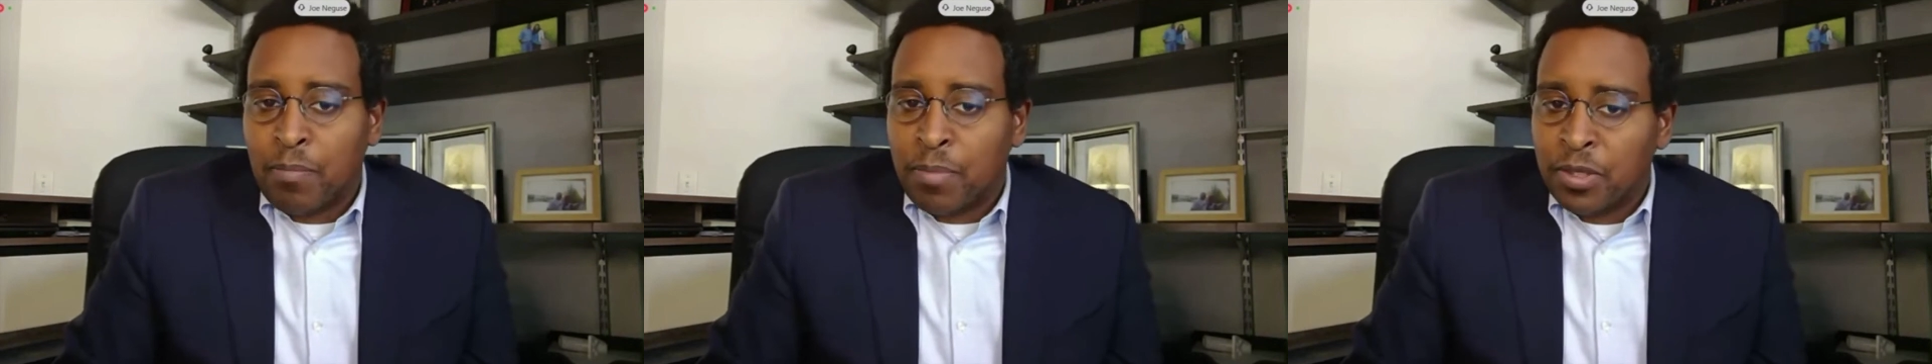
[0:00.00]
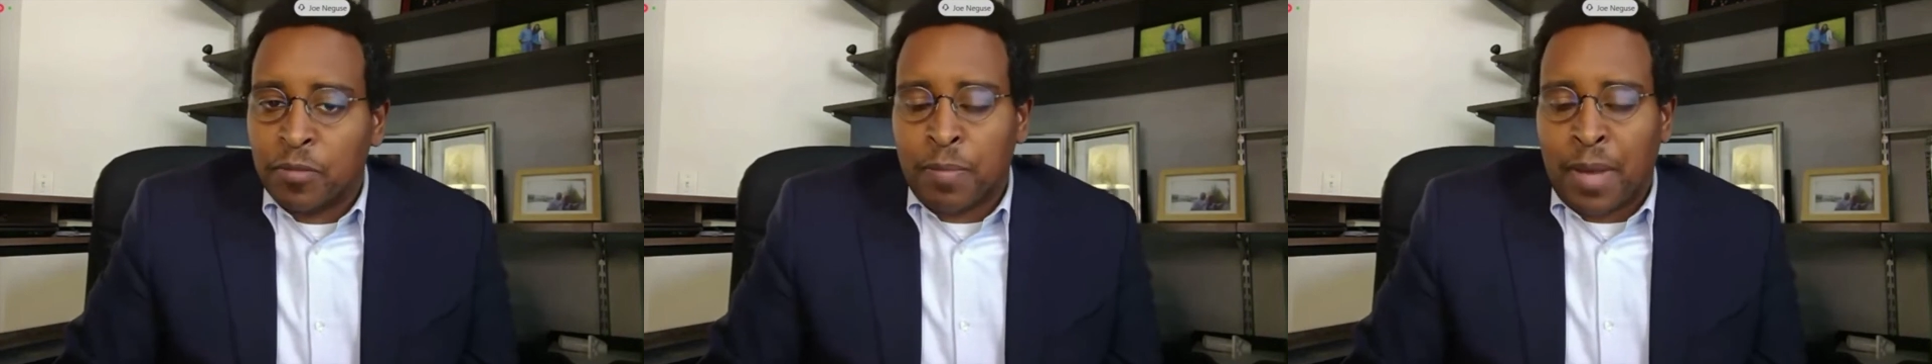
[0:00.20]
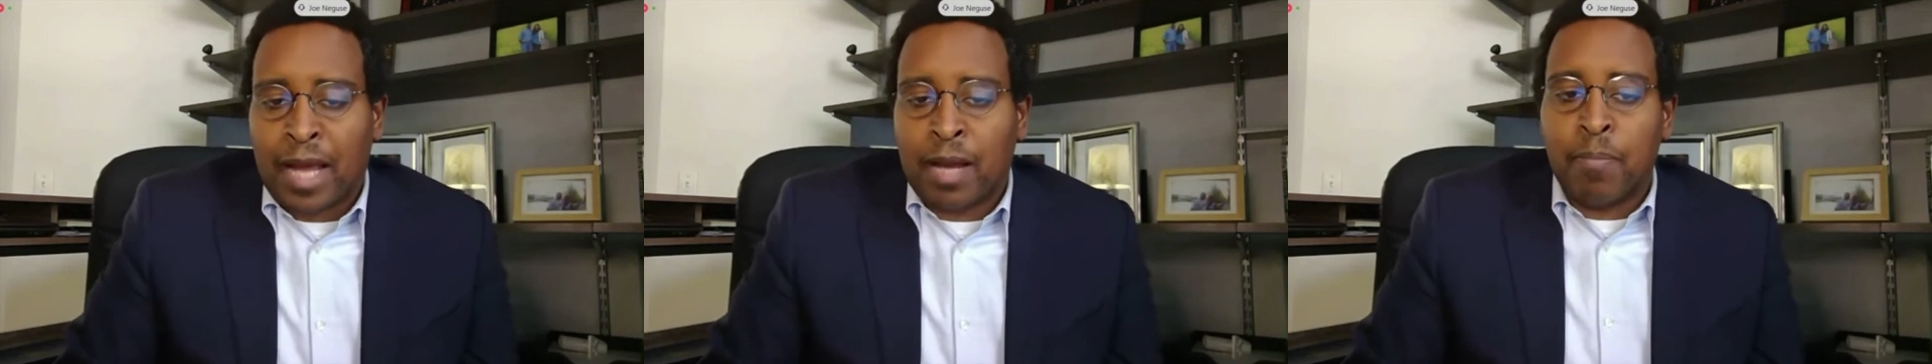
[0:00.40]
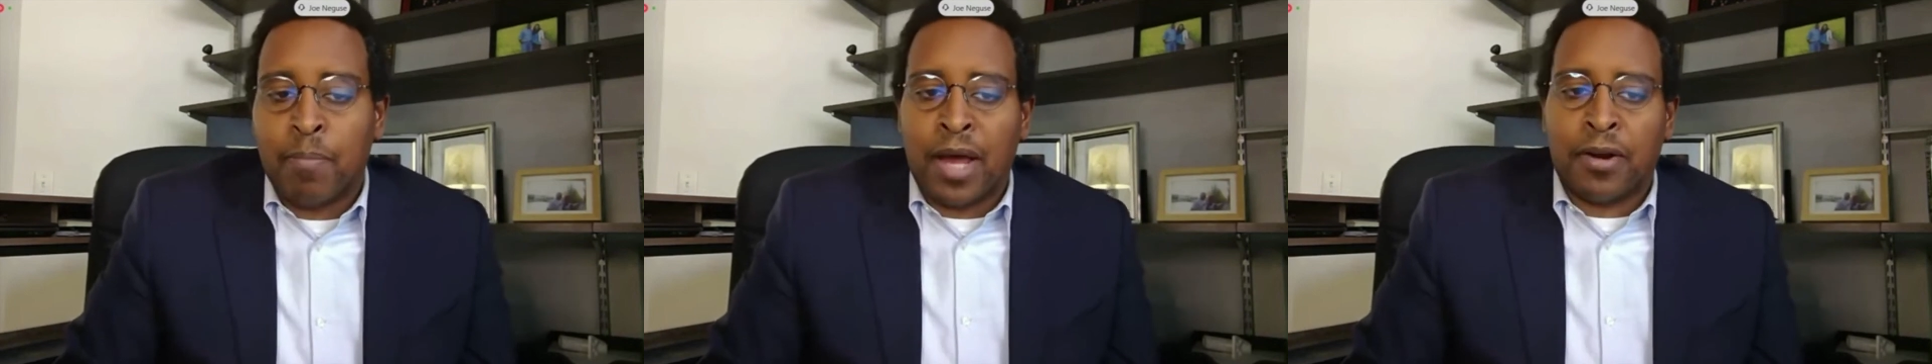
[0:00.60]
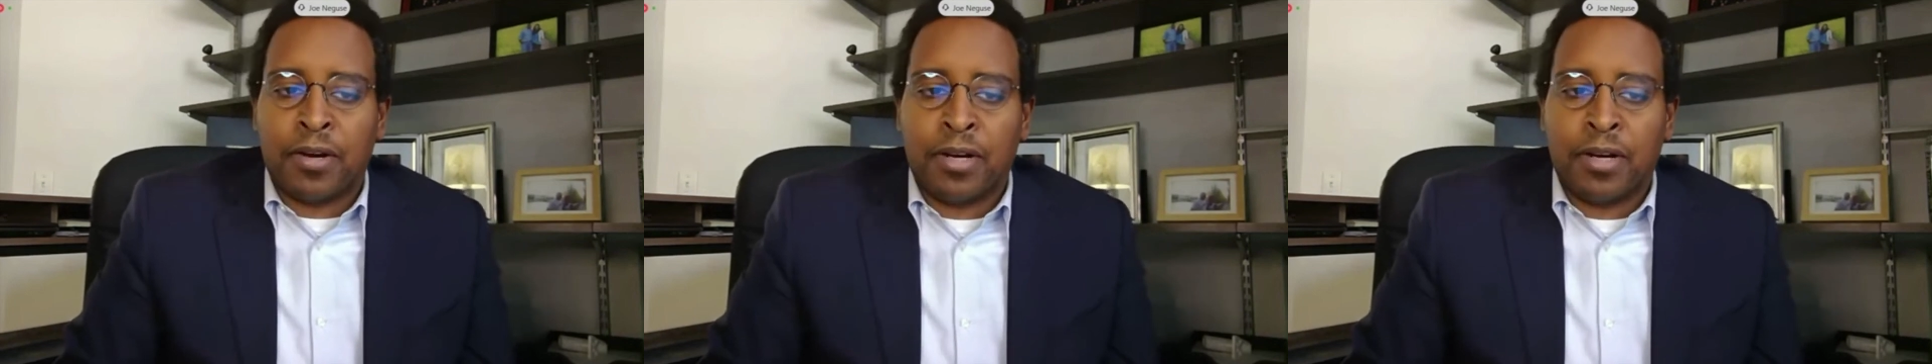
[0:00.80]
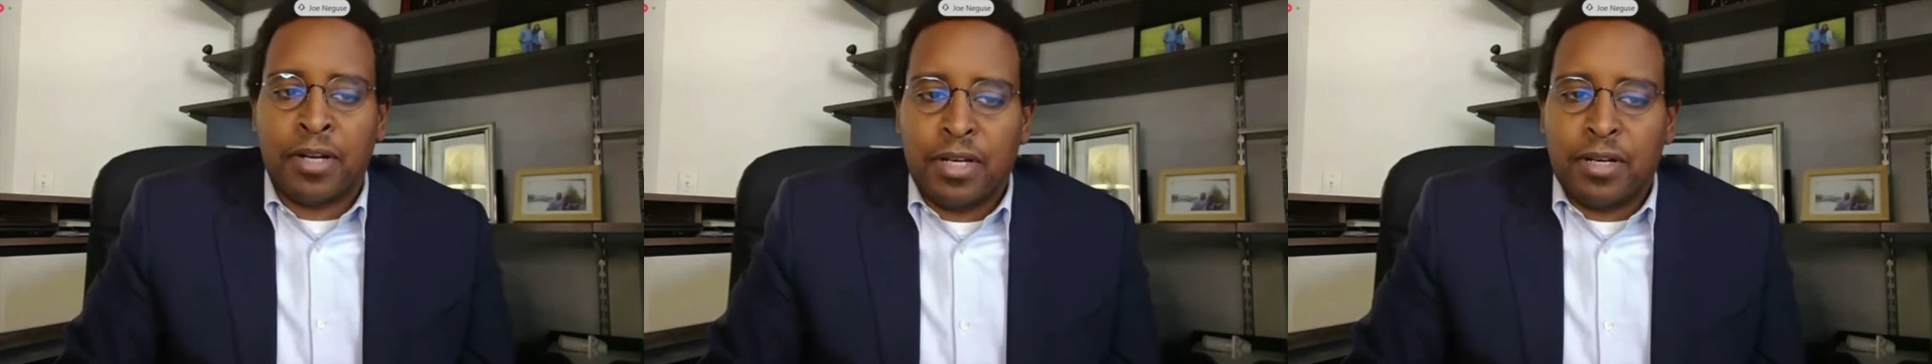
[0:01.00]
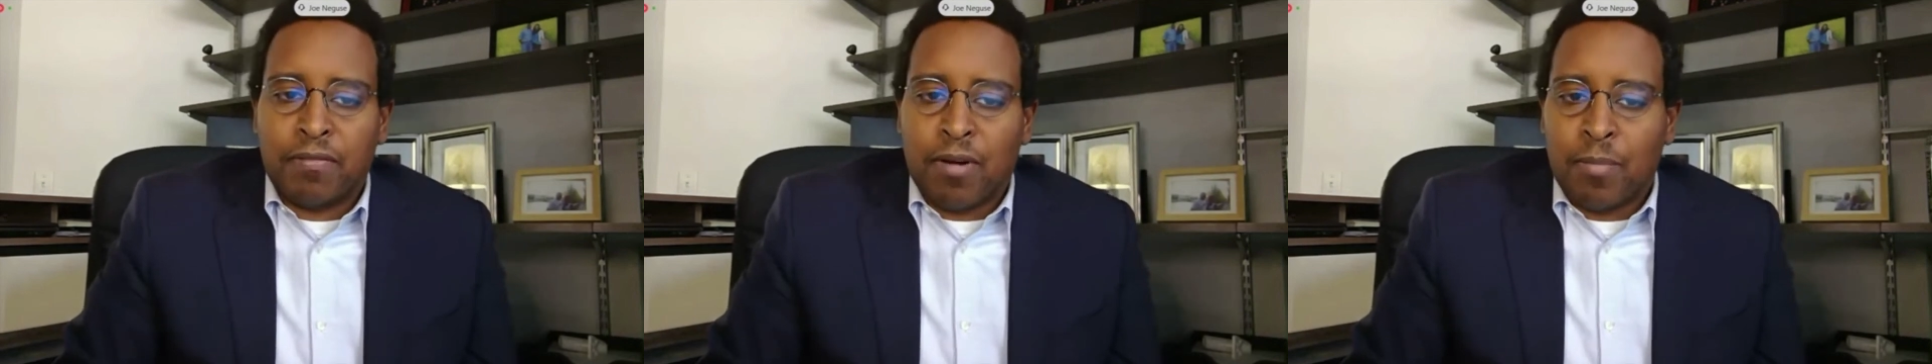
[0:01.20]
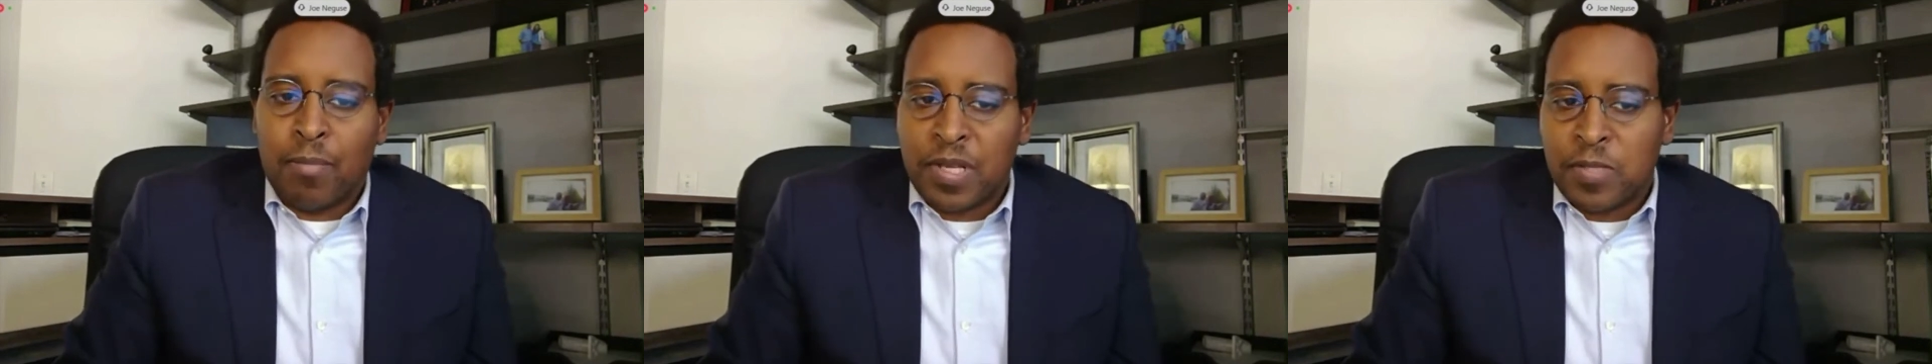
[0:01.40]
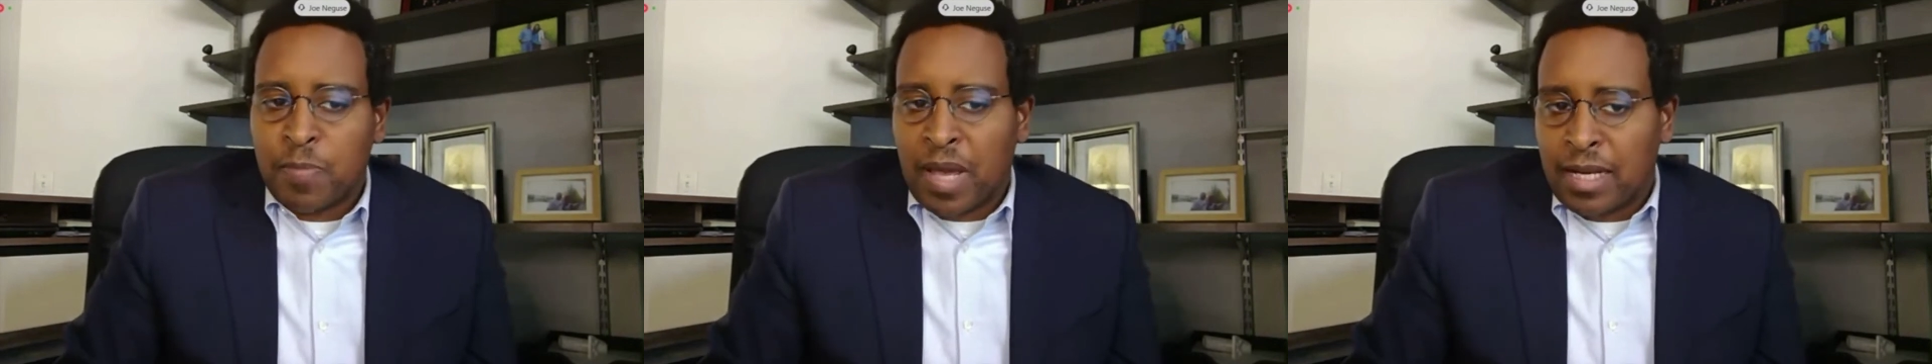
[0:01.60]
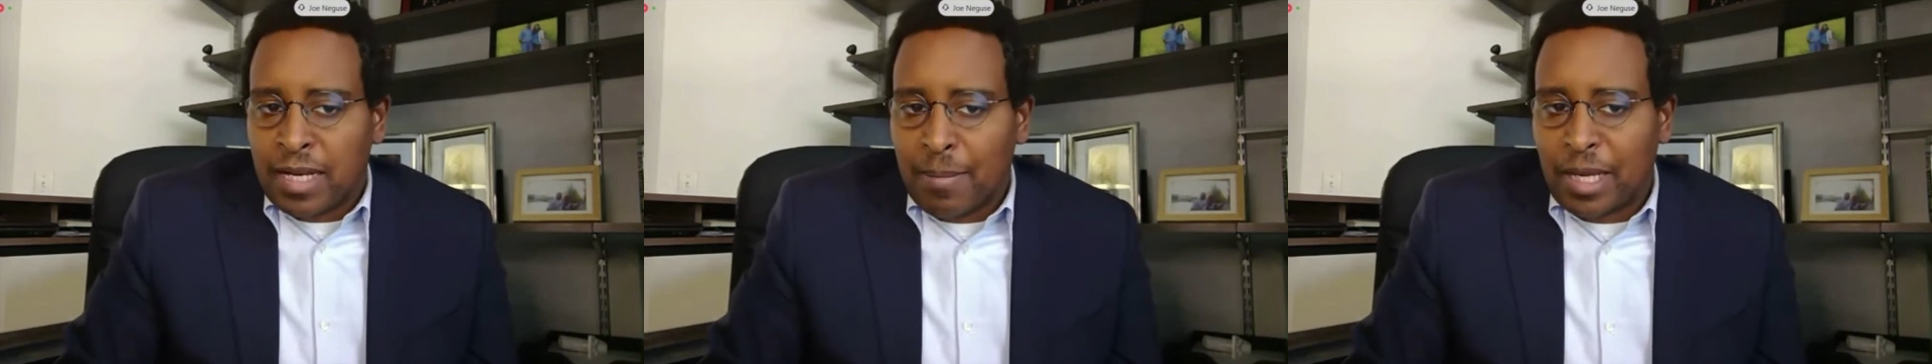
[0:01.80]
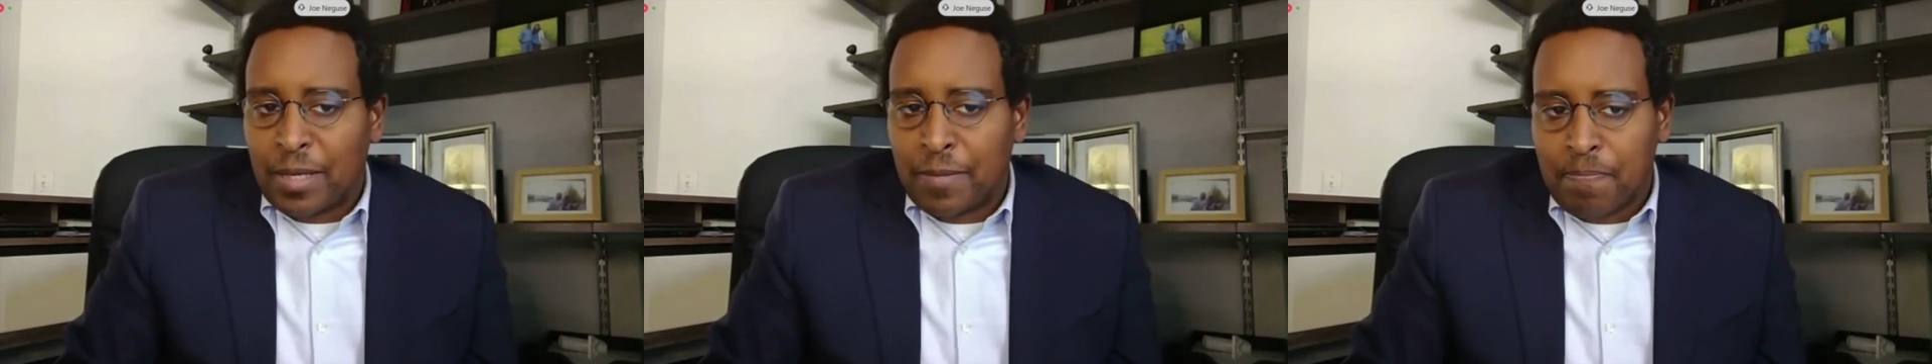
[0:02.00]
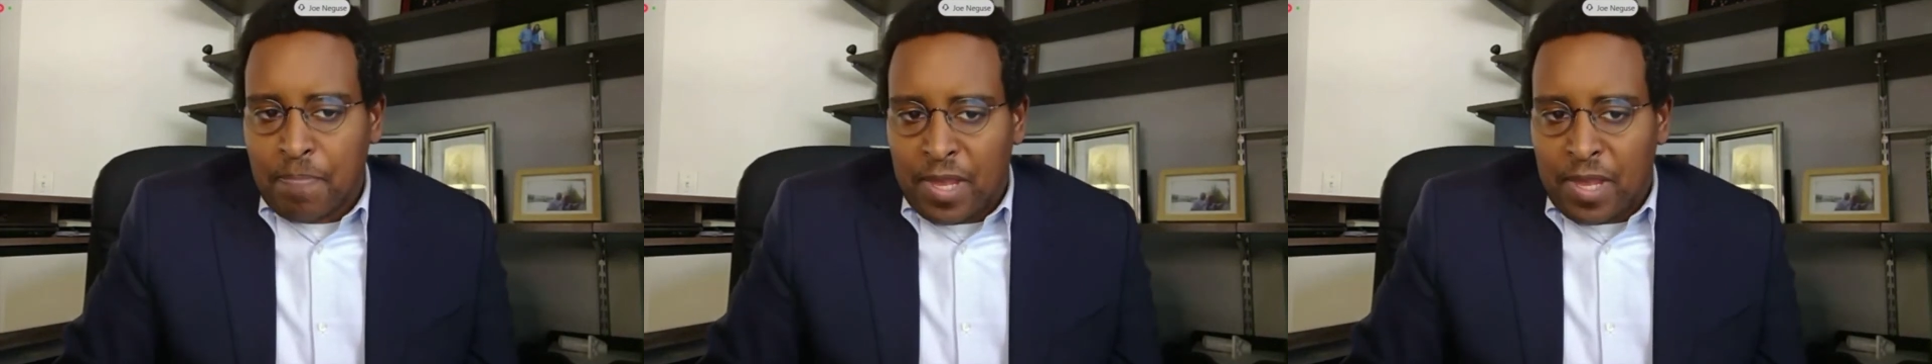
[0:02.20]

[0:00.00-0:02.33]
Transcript: to build back better from this pandemic.